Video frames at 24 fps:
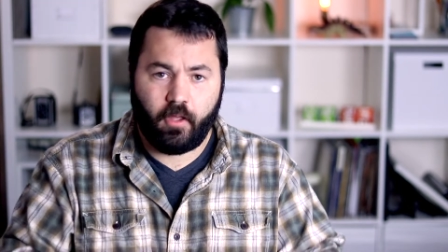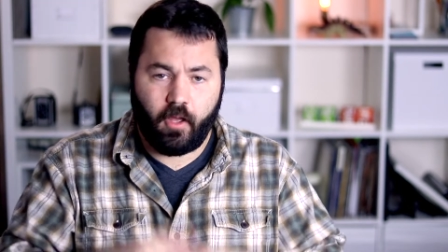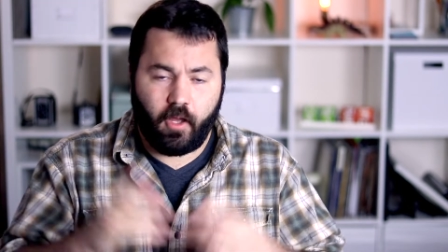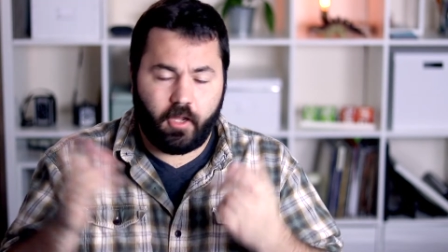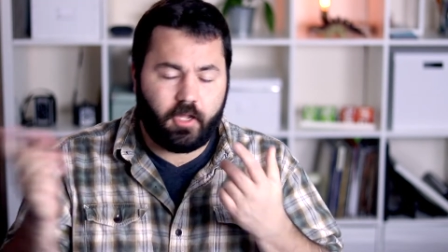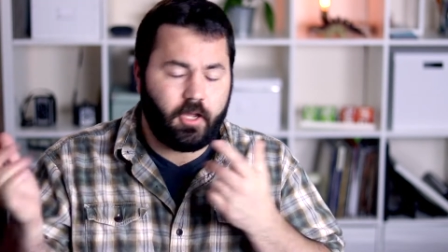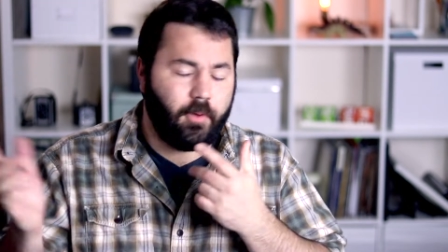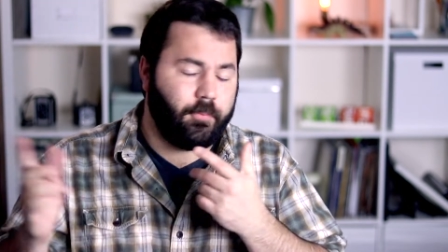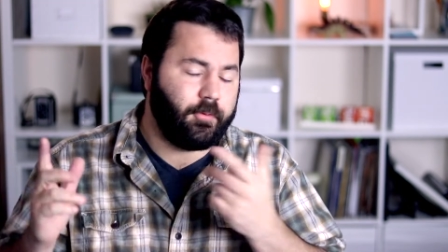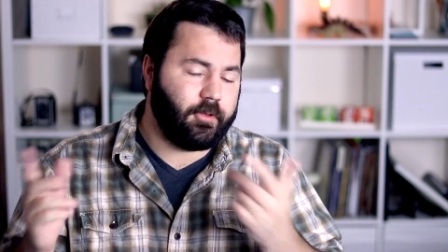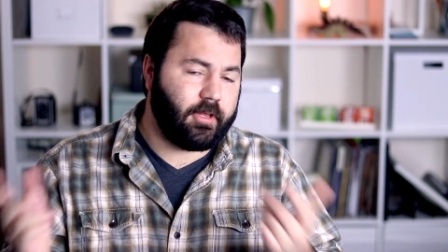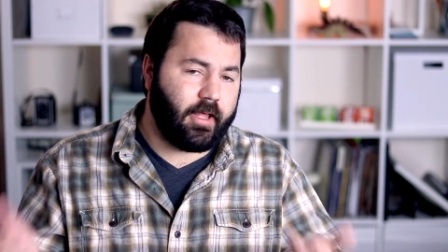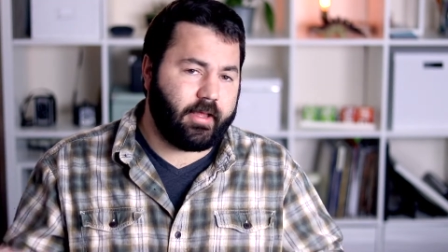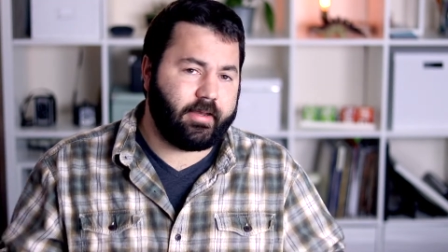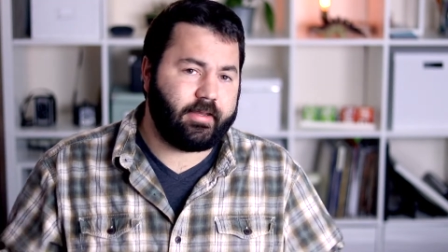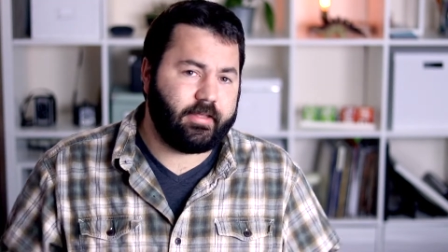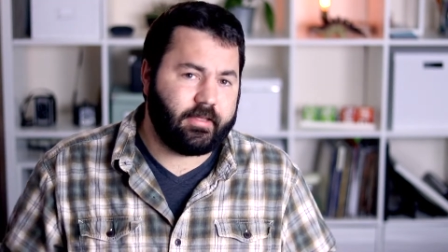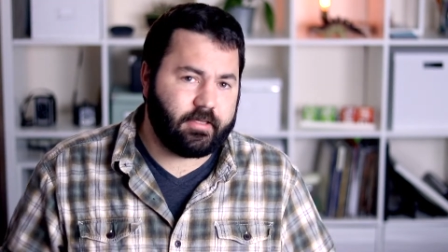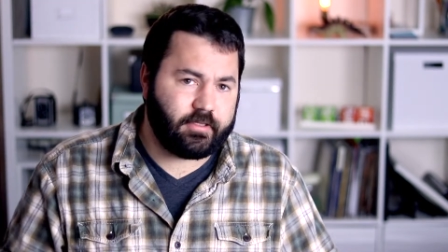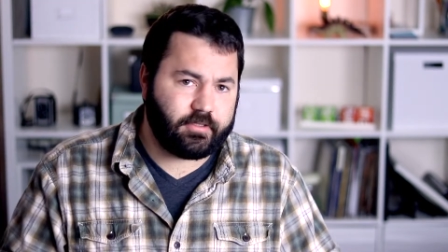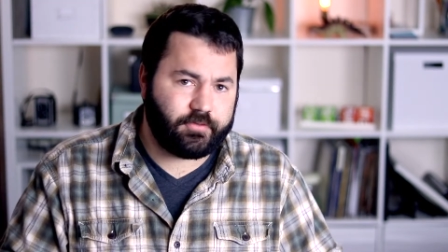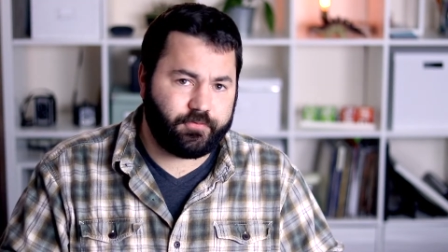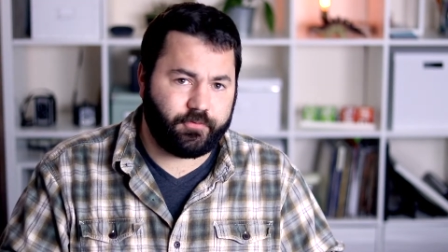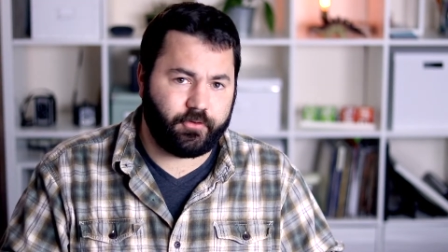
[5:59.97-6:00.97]
A couple
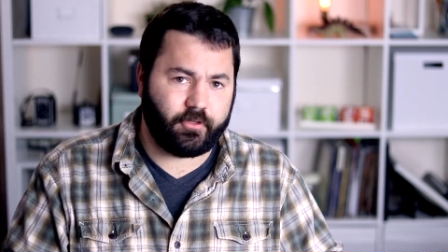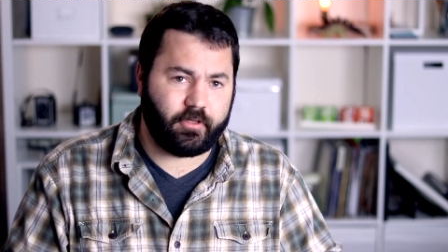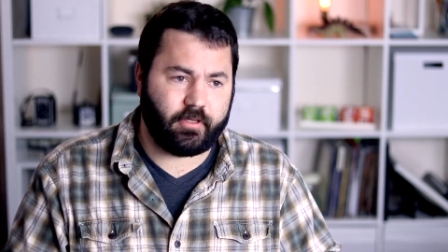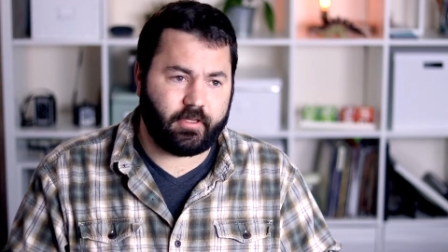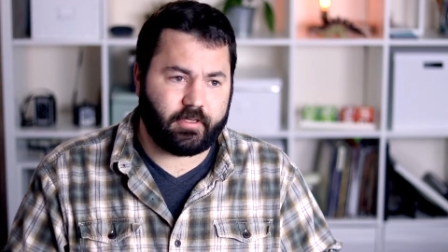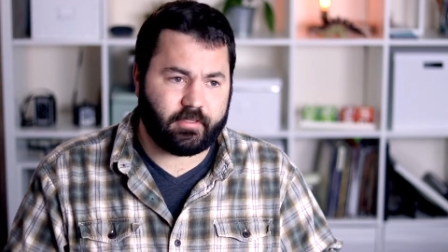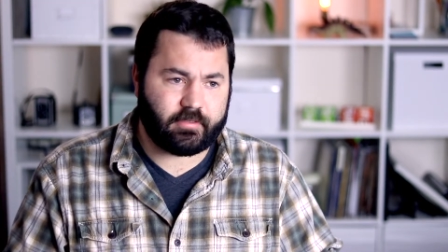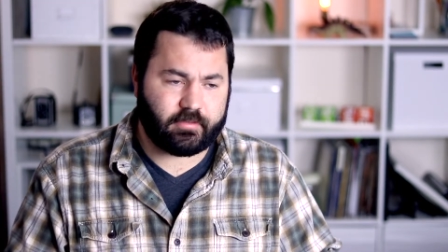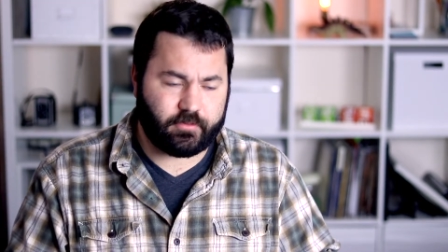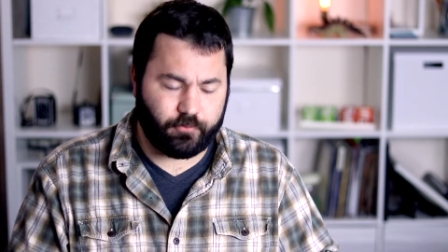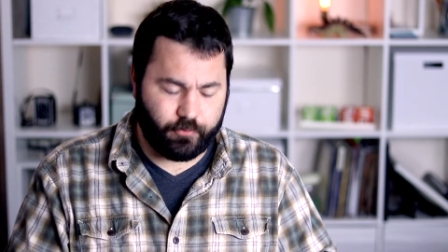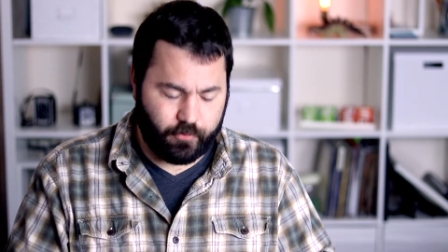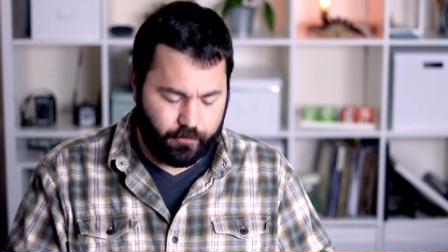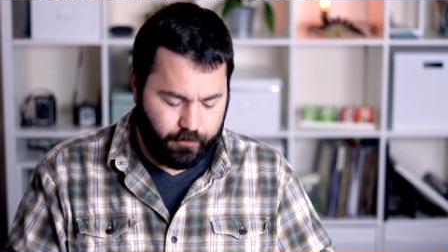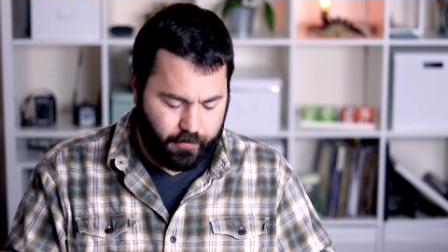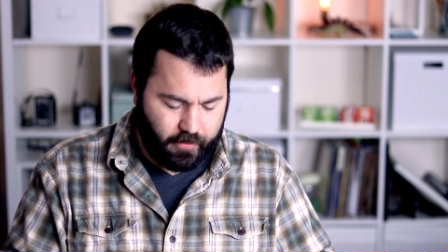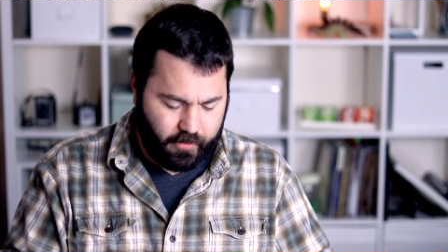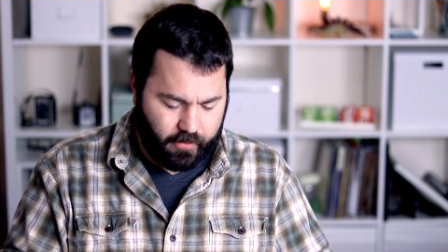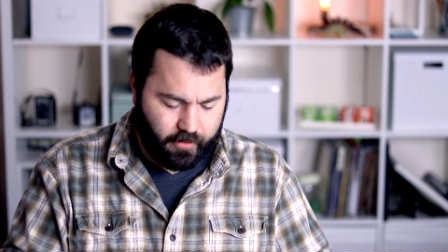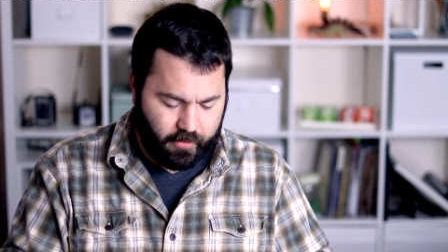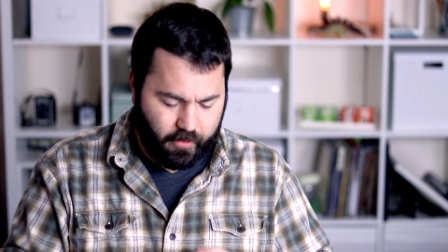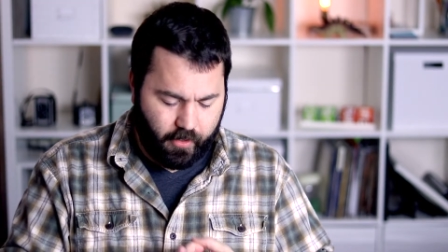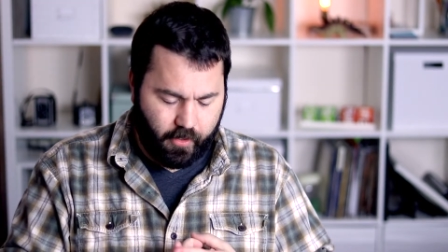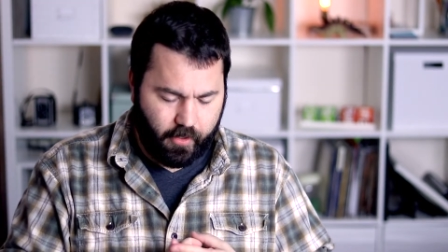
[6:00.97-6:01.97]
ideas for this would
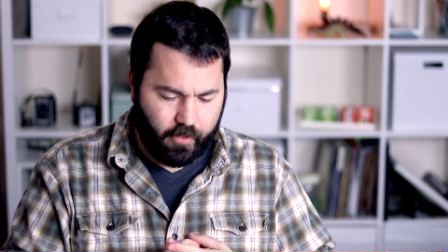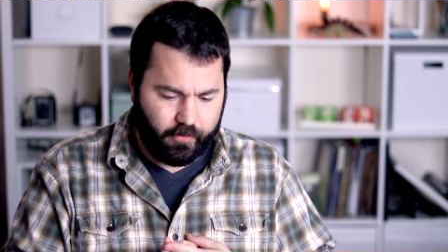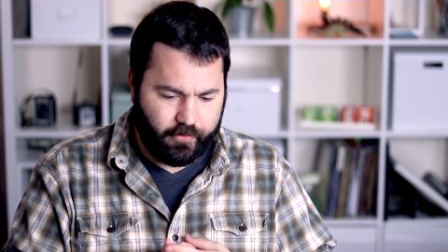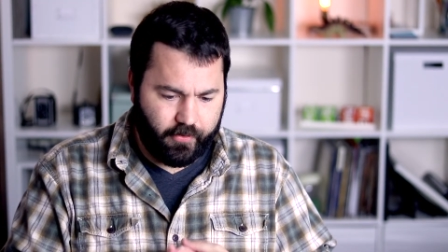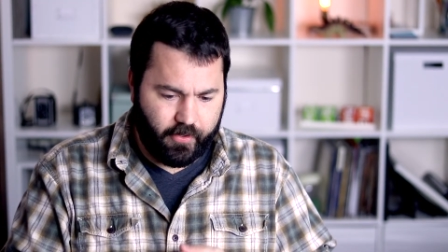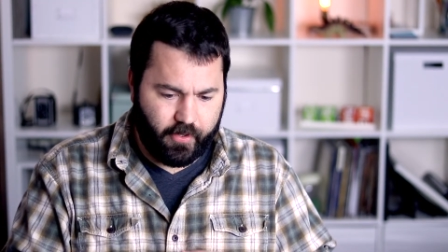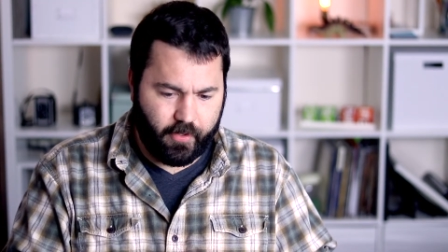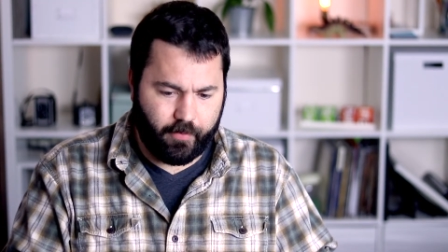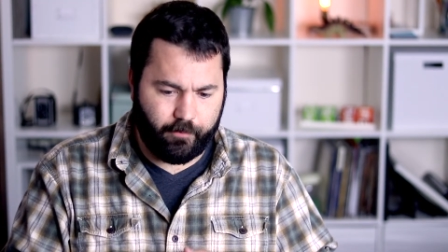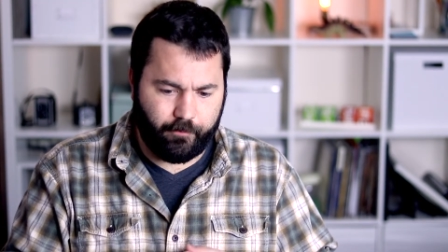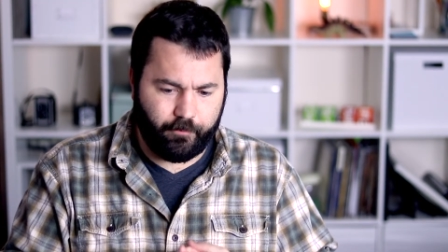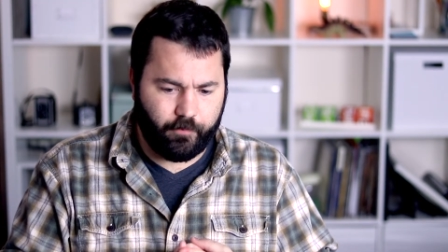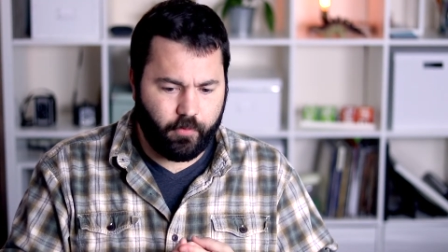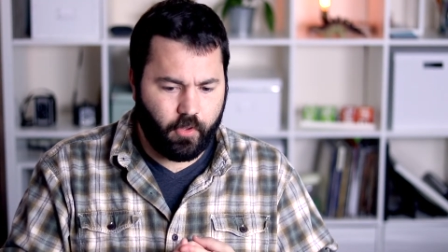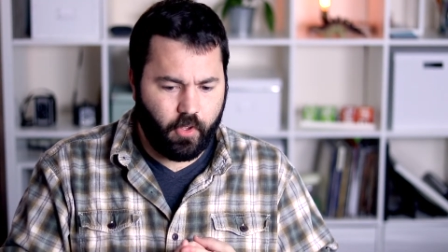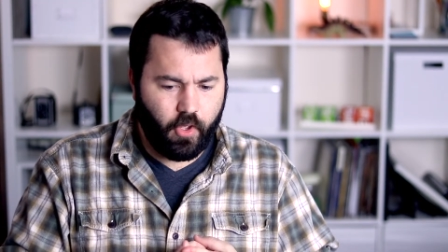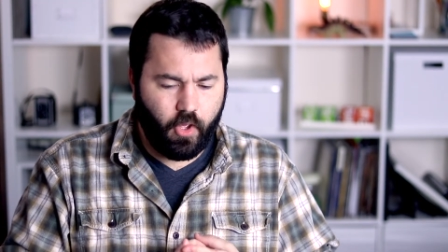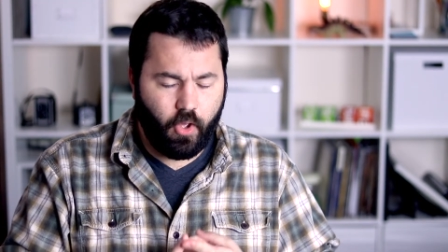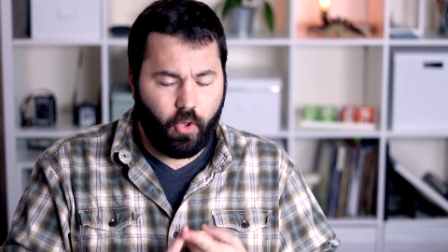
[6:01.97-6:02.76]
be the hymn,